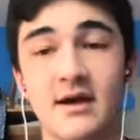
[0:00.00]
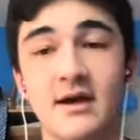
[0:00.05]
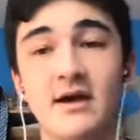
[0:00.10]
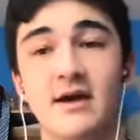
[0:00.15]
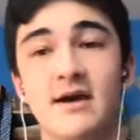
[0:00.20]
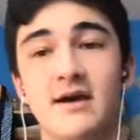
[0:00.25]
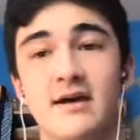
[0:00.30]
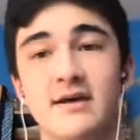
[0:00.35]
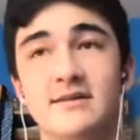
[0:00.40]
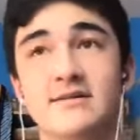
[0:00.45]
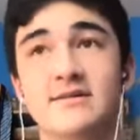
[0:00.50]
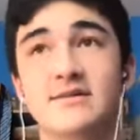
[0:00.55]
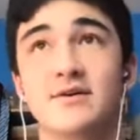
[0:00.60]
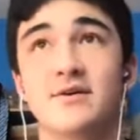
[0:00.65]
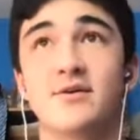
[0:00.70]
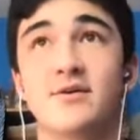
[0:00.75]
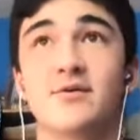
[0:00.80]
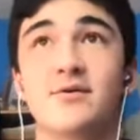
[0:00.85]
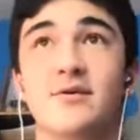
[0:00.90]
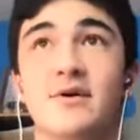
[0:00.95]
And
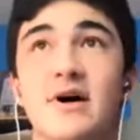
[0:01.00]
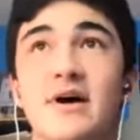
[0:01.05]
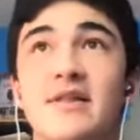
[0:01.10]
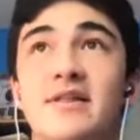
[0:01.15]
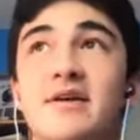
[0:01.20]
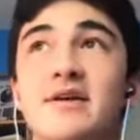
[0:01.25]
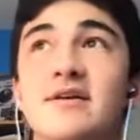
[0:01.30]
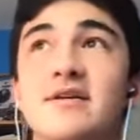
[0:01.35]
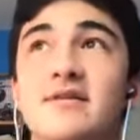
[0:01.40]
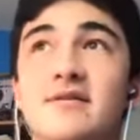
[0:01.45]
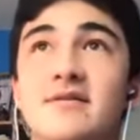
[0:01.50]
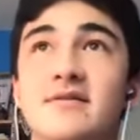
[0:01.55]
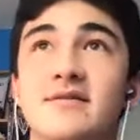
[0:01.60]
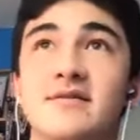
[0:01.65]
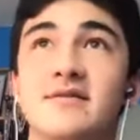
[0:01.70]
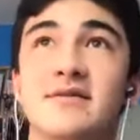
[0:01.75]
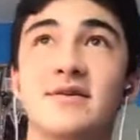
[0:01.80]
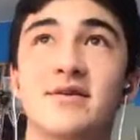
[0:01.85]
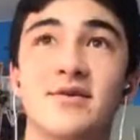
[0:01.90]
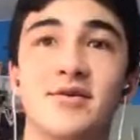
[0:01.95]
so I think,
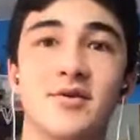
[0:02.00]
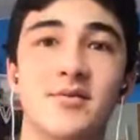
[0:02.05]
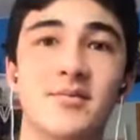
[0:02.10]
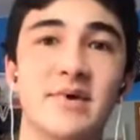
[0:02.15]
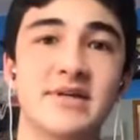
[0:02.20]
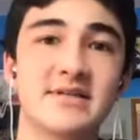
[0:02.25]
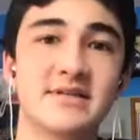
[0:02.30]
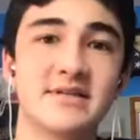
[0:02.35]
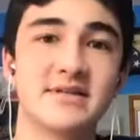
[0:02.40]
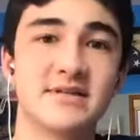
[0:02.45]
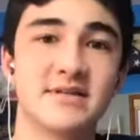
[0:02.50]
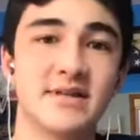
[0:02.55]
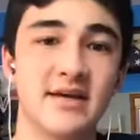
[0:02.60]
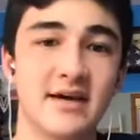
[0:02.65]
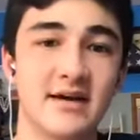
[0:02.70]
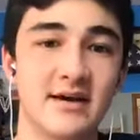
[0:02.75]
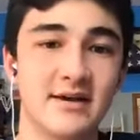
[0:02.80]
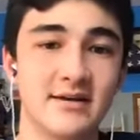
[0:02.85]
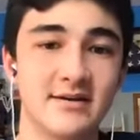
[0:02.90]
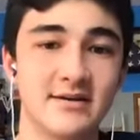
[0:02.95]
the message
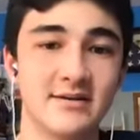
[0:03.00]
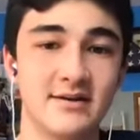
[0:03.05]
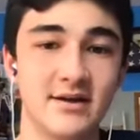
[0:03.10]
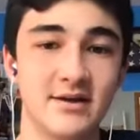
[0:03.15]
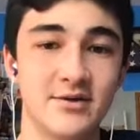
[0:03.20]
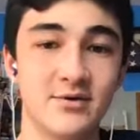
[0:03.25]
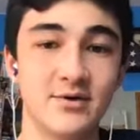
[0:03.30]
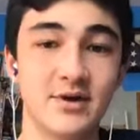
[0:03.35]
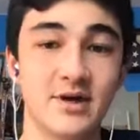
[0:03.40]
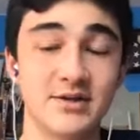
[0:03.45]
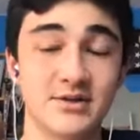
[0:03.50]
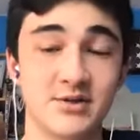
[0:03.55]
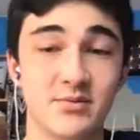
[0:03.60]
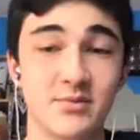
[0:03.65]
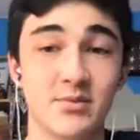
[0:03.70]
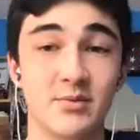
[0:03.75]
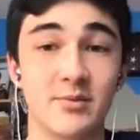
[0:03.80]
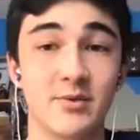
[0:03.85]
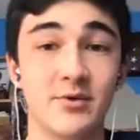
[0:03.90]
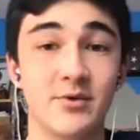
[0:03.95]
that you guys are
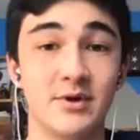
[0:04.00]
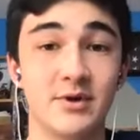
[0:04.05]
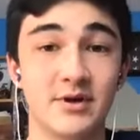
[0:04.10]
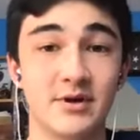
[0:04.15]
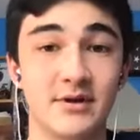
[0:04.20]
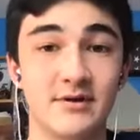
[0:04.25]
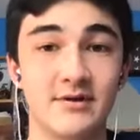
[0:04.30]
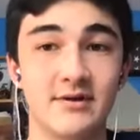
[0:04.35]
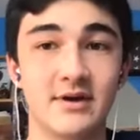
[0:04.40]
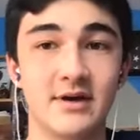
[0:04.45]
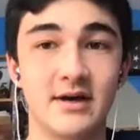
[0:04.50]
promoting,